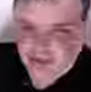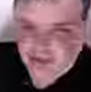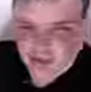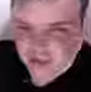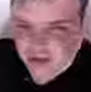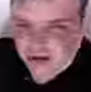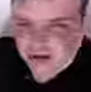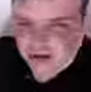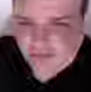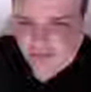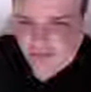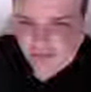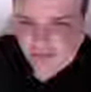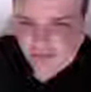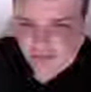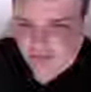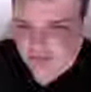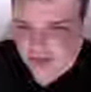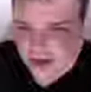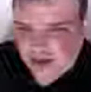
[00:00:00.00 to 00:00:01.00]
Games,
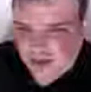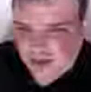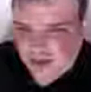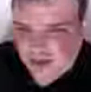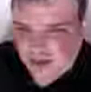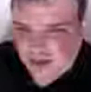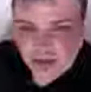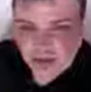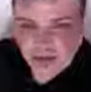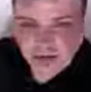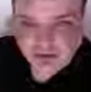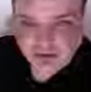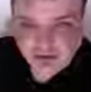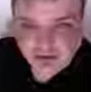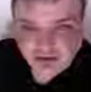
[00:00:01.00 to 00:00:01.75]
whatever, GameStop,